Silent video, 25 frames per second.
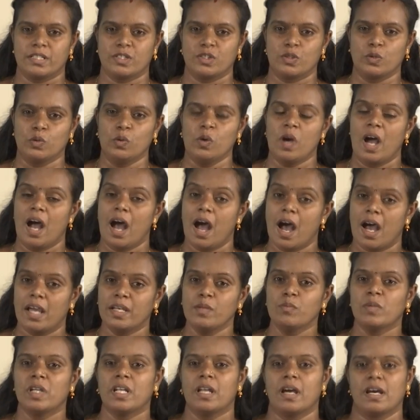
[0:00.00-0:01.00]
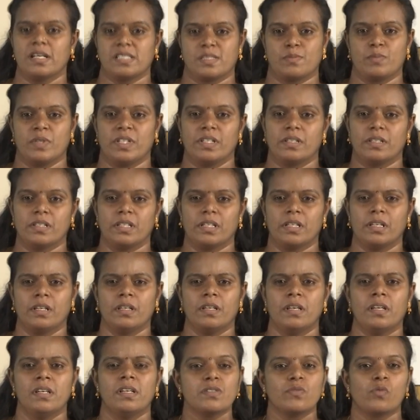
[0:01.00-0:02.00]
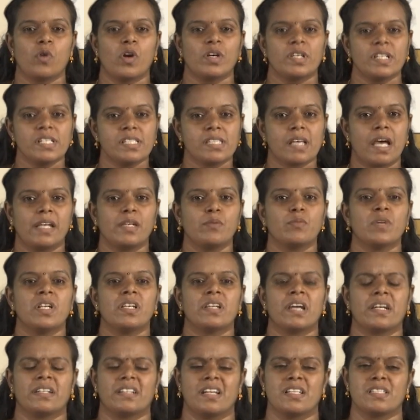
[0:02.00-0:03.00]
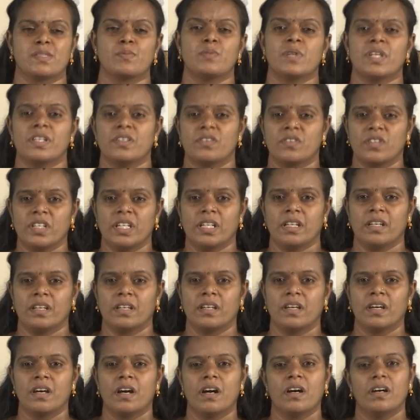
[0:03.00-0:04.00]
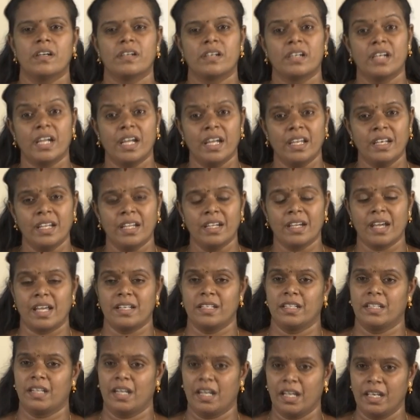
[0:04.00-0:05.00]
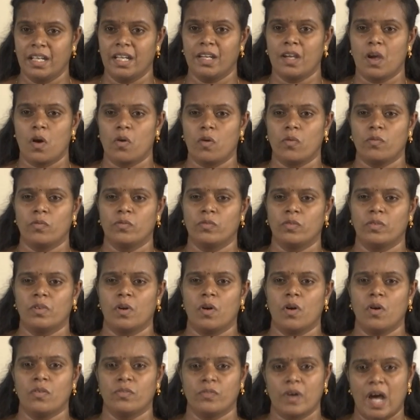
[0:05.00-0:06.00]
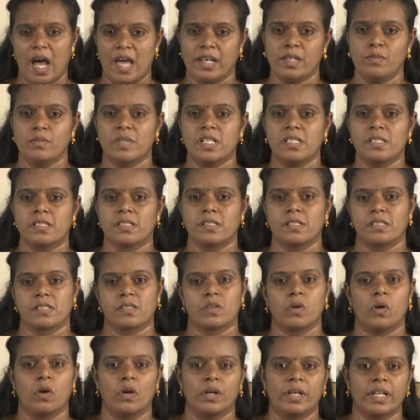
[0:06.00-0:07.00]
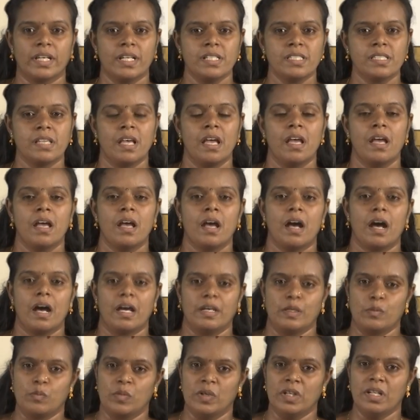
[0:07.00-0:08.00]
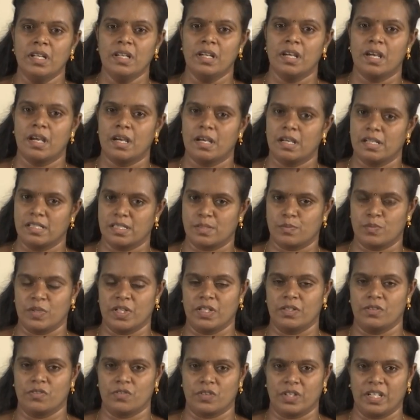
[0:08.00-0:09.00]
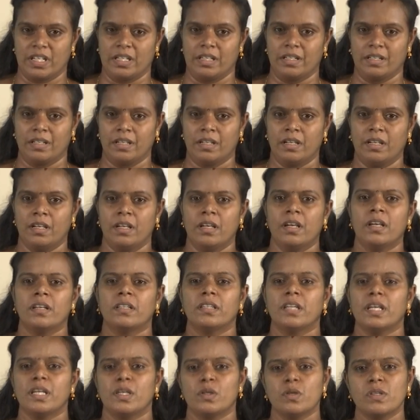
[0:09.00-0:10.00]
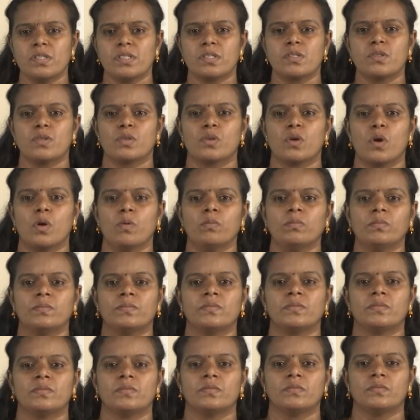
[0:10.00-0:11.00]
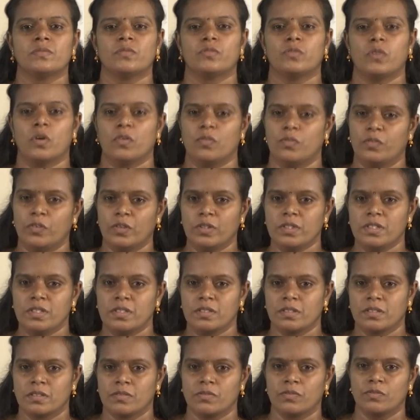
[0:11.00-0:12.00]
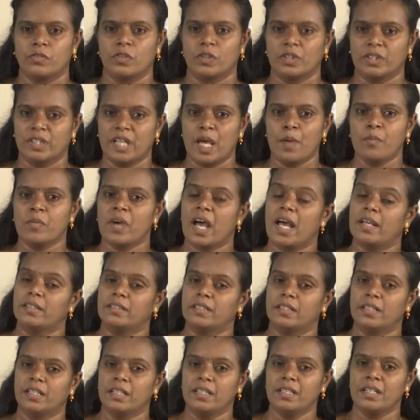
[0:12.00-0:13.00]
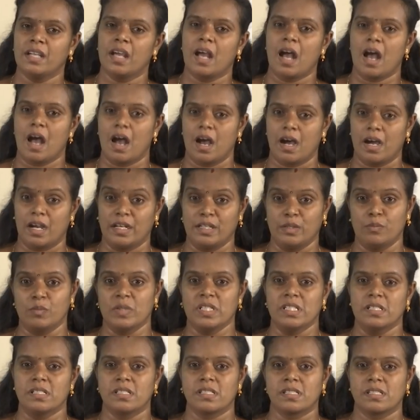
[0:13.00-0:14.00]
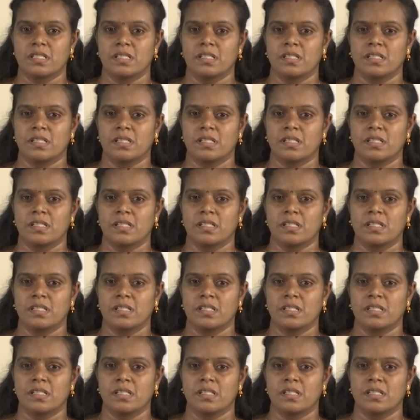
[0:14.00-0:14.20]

to animal husbandry. What is animal husbandry? Rearing and caring of animals is called as animal husbandry. They used to roam for food for them and their animals.